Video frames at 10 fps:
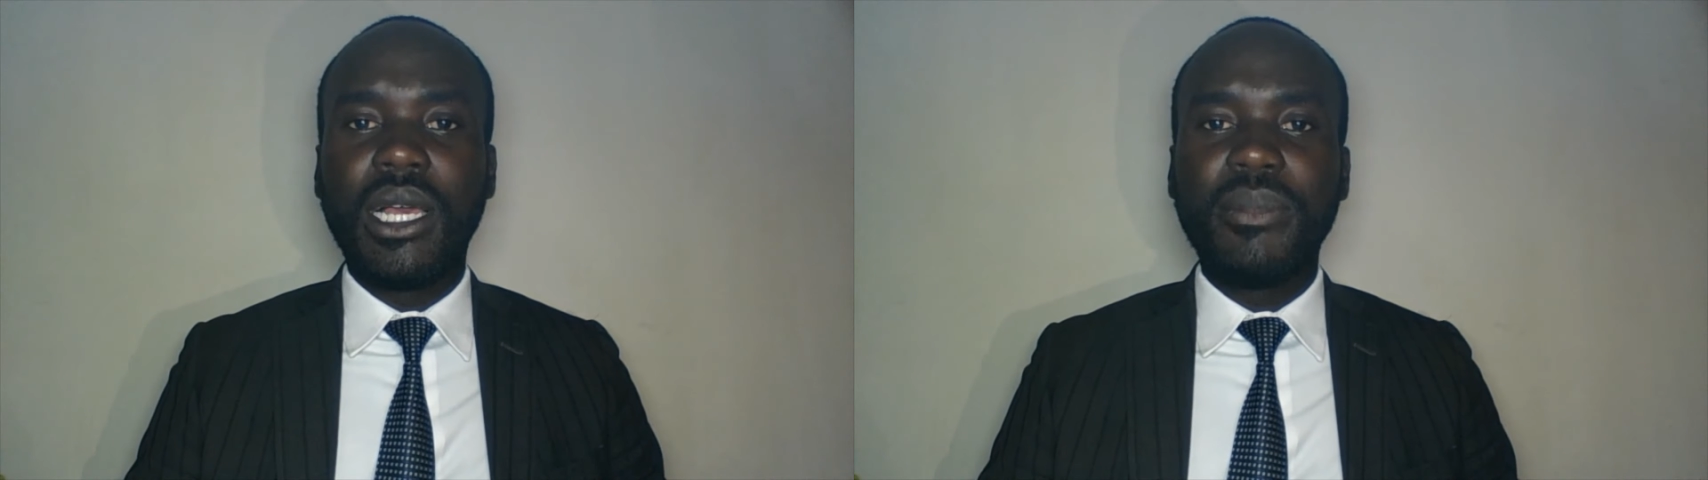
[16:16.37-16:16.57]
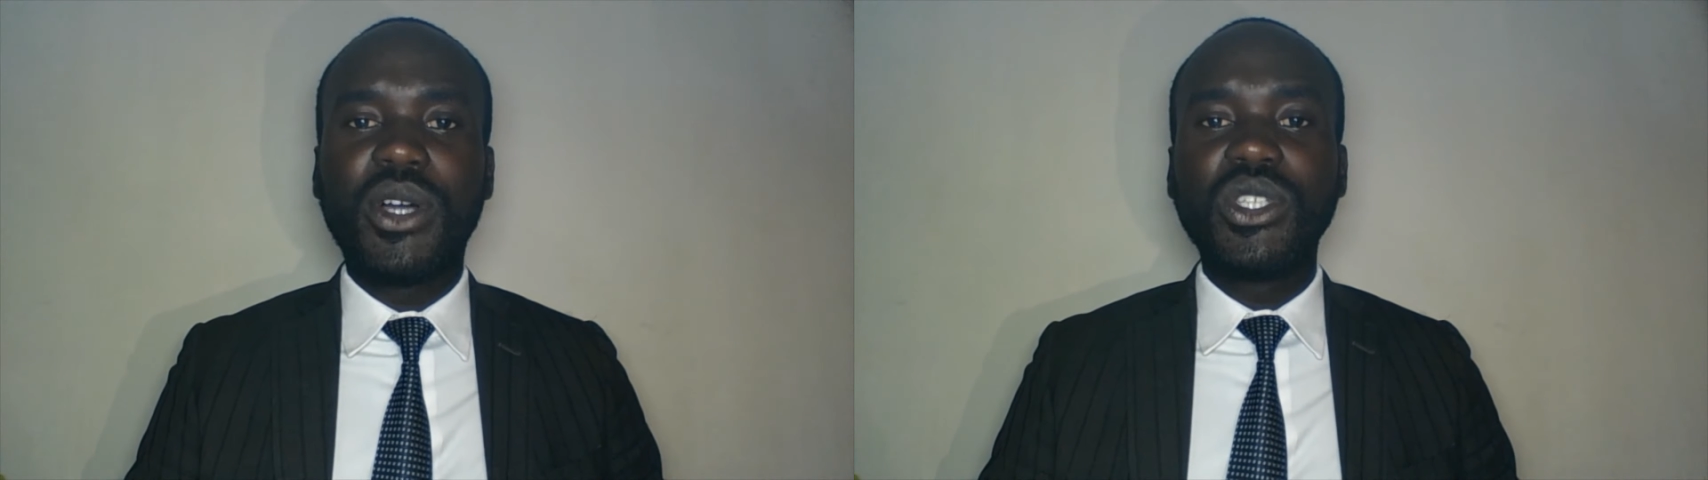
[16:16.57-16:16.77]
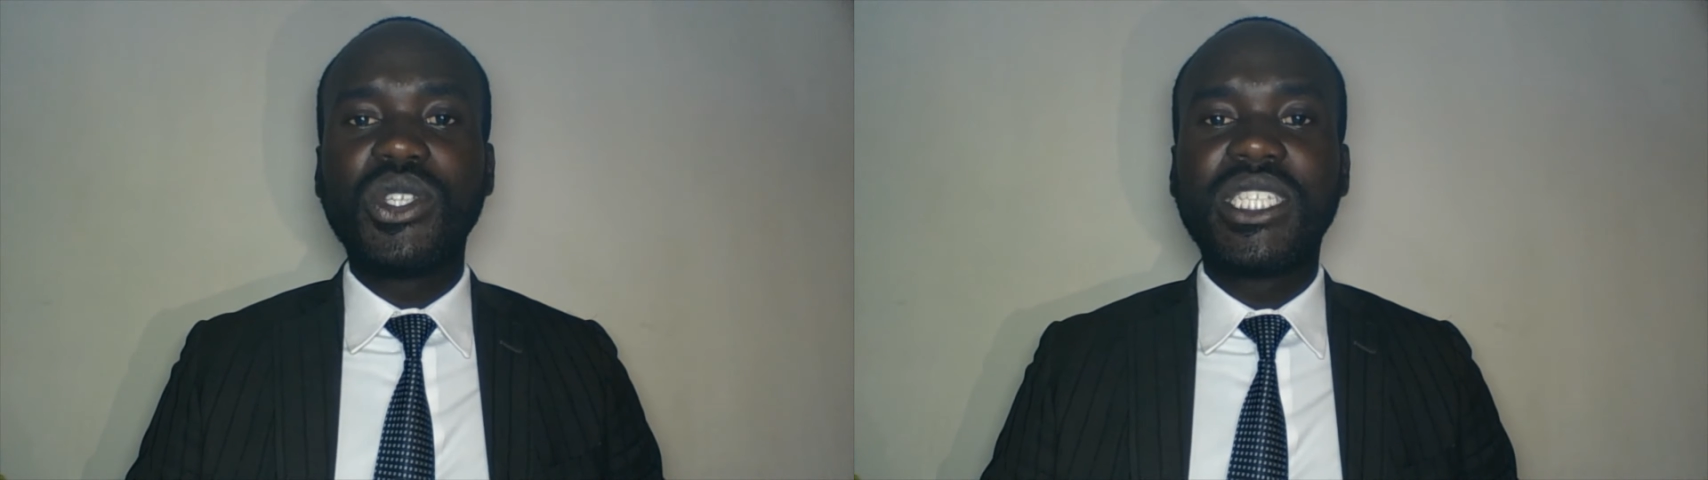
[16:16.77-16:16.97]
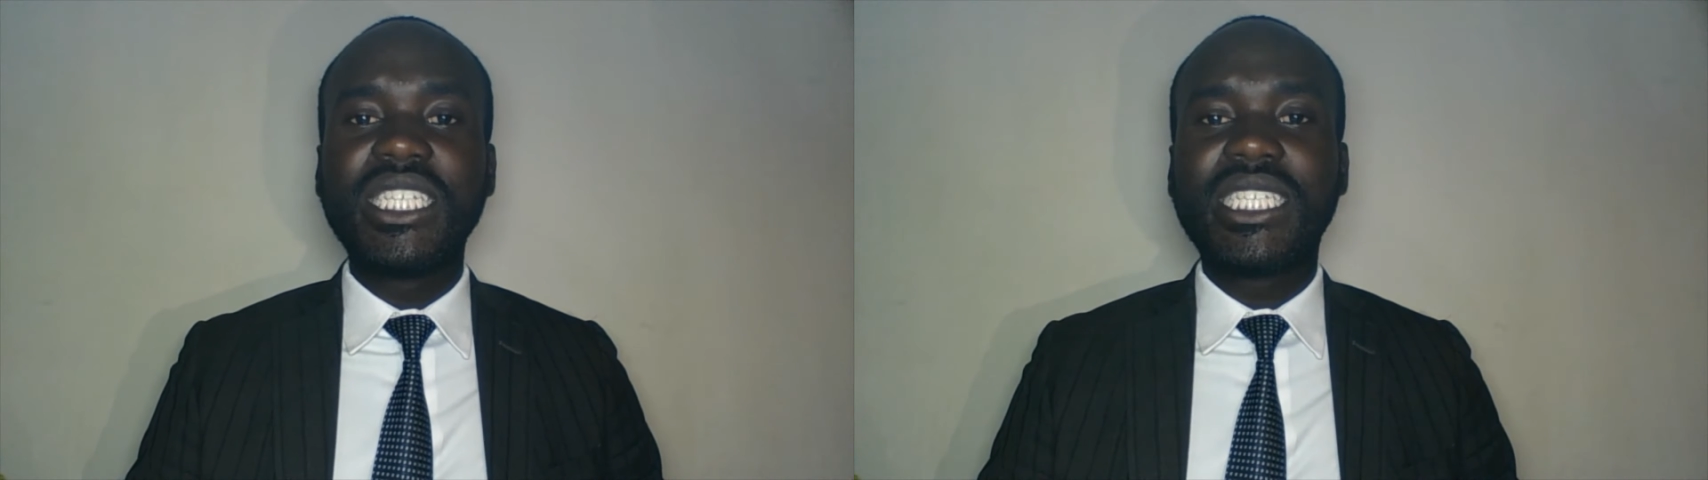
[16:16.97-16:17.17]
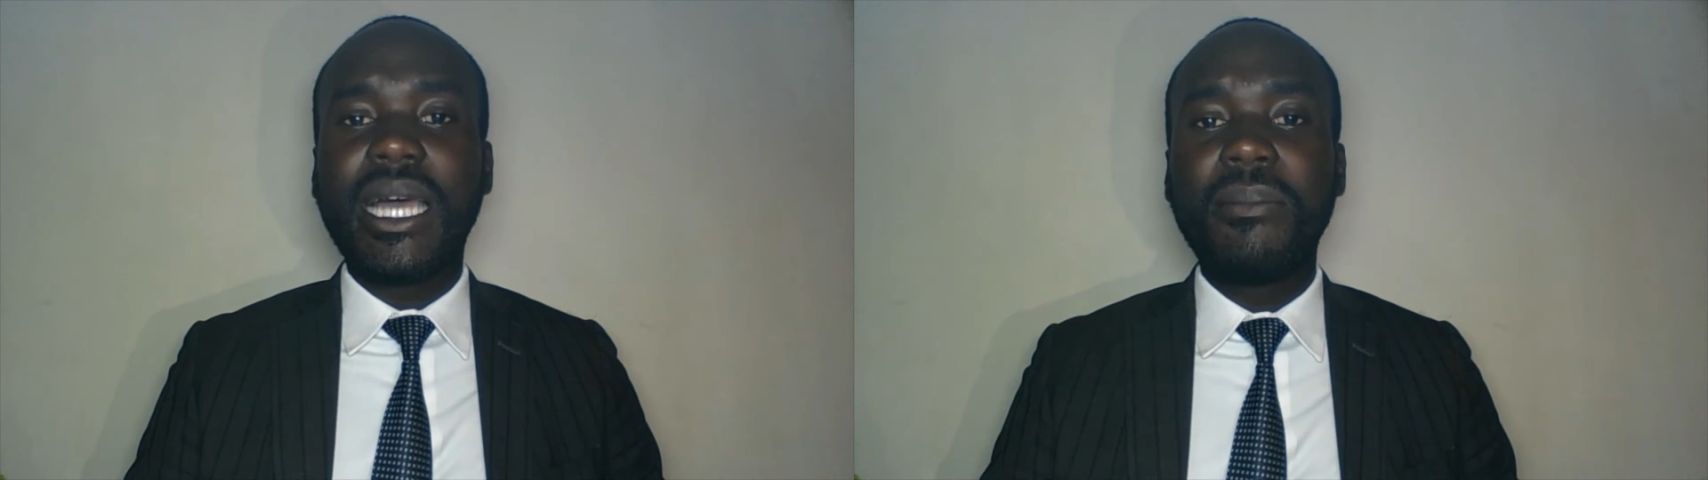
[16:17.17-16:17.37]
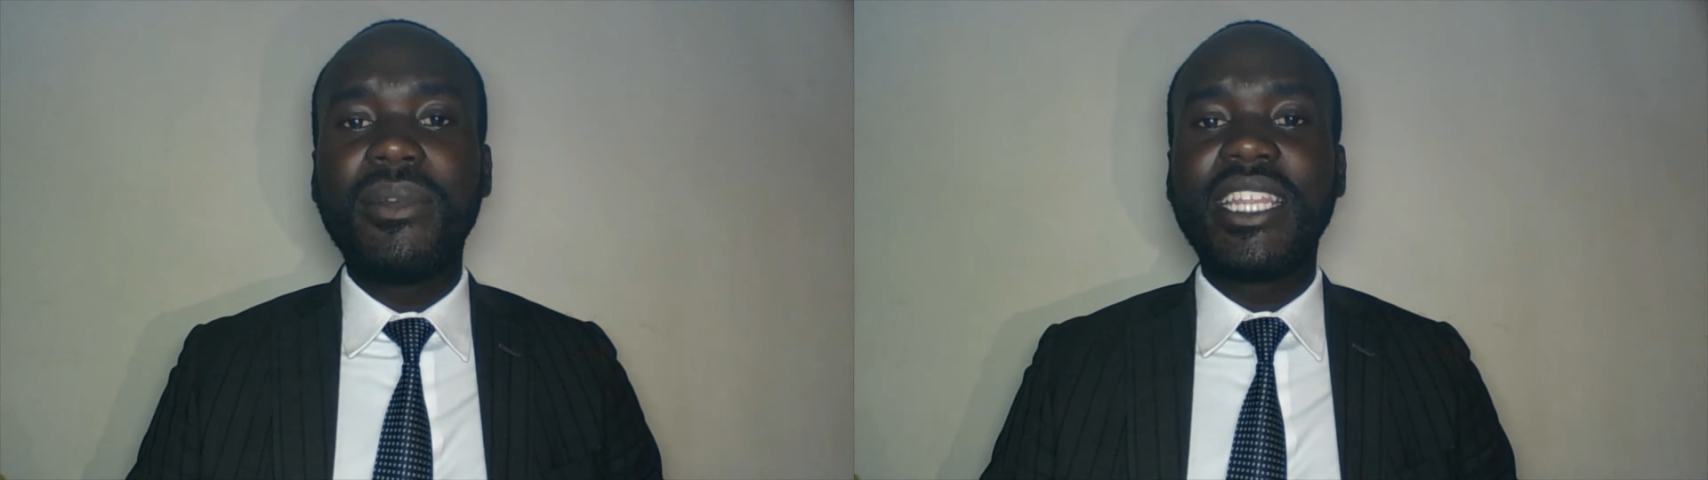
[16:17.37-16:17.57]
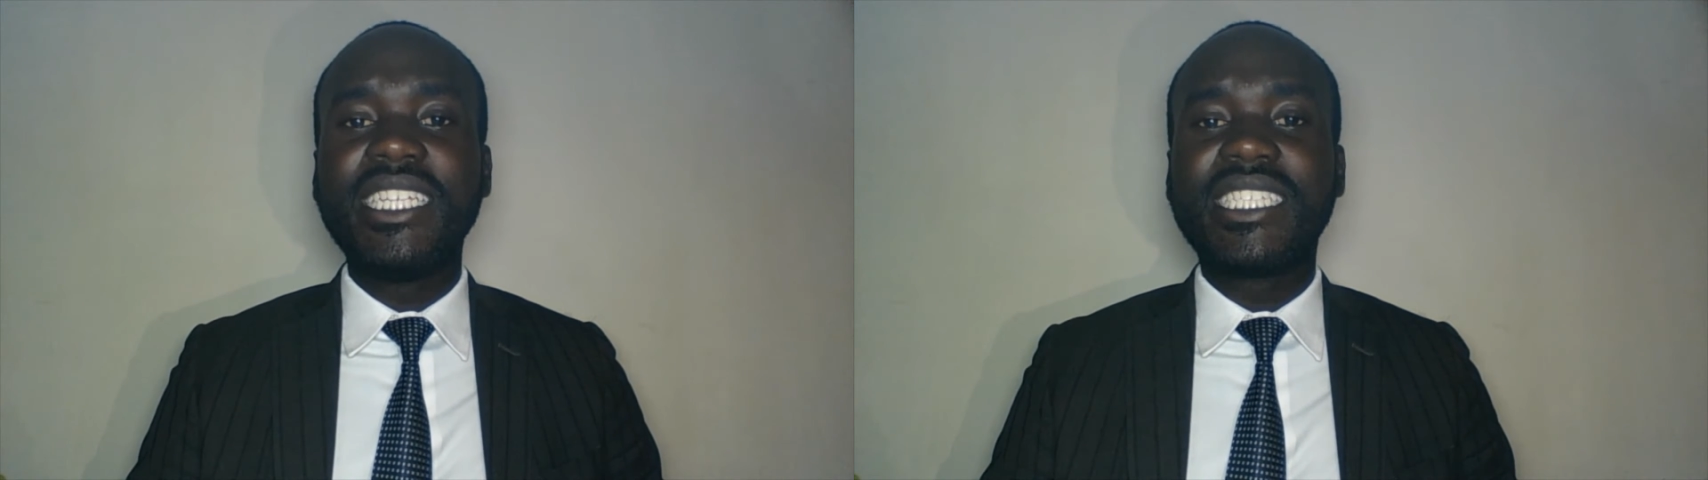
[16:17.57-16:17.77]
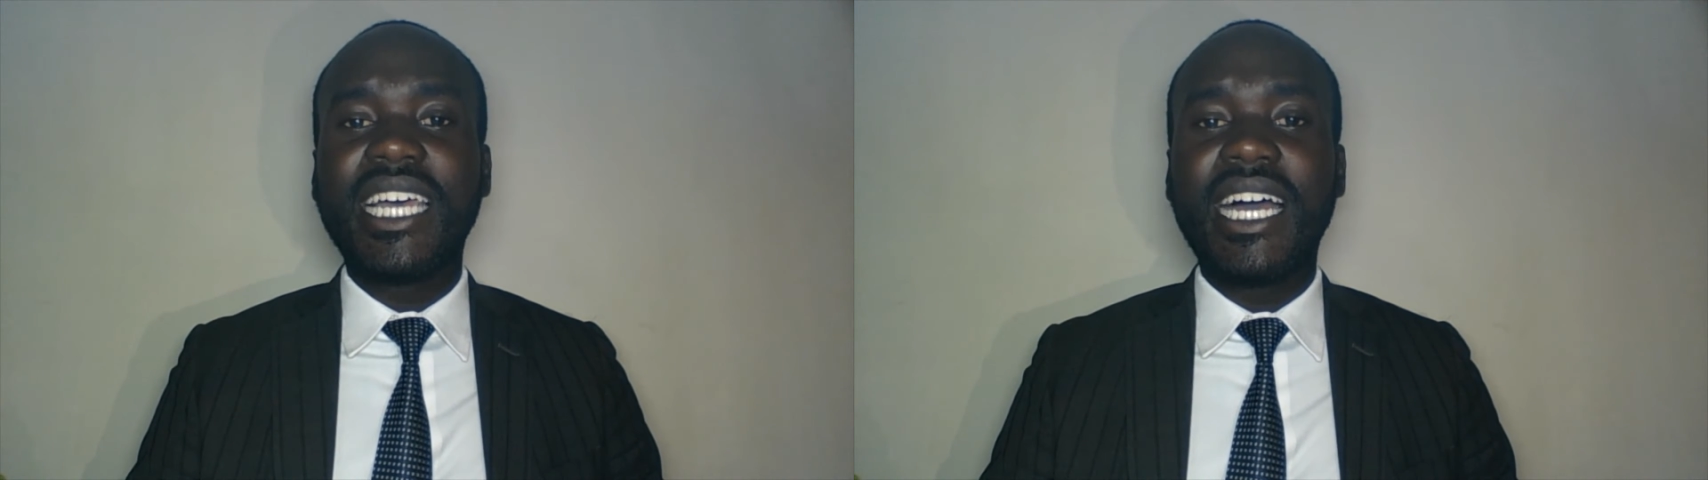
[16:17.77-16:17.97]
Because you see,
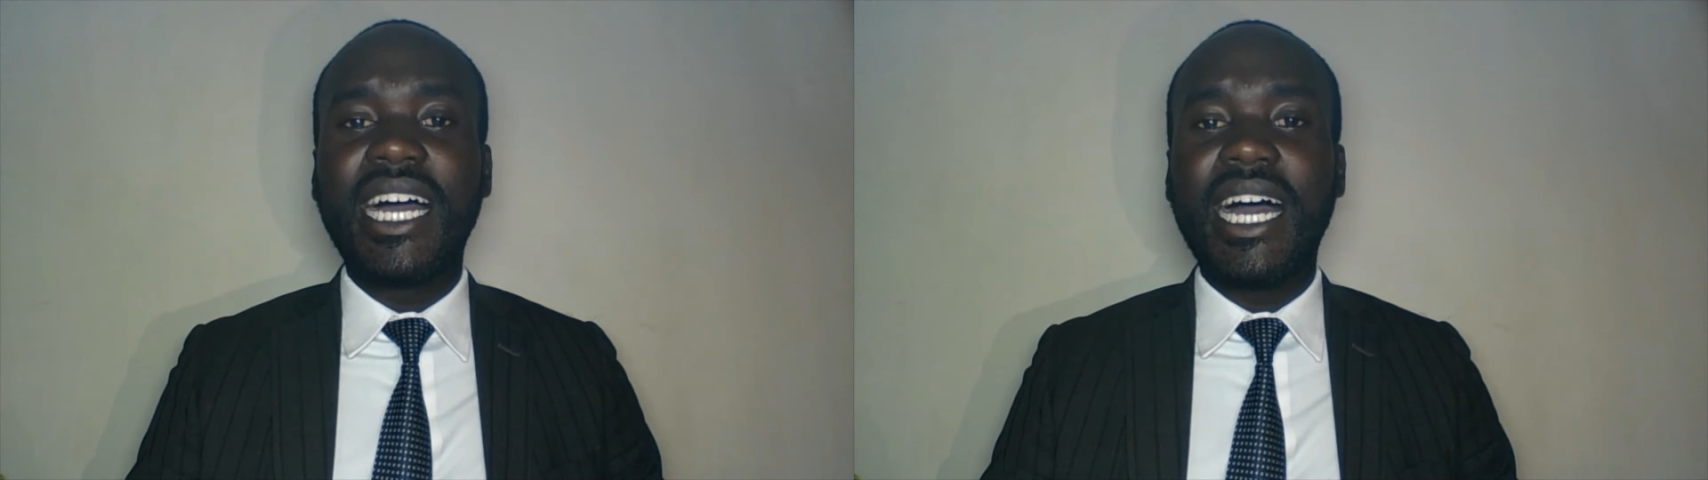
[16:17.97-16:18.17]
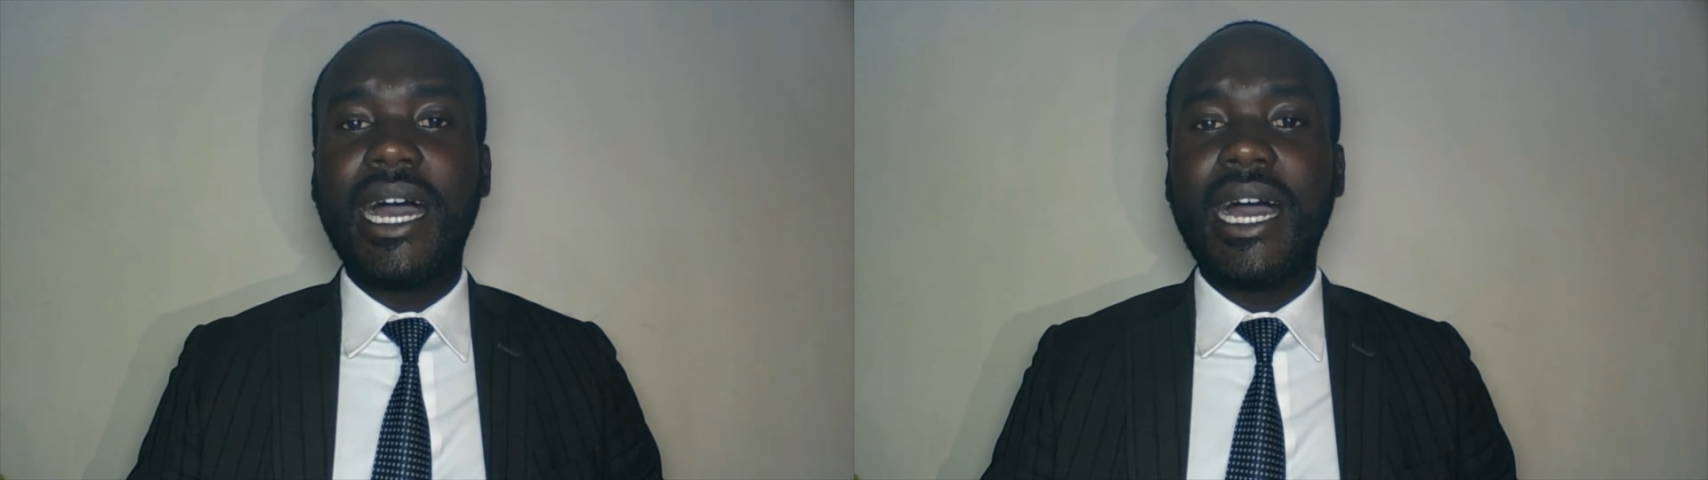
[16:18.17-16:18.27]
there's a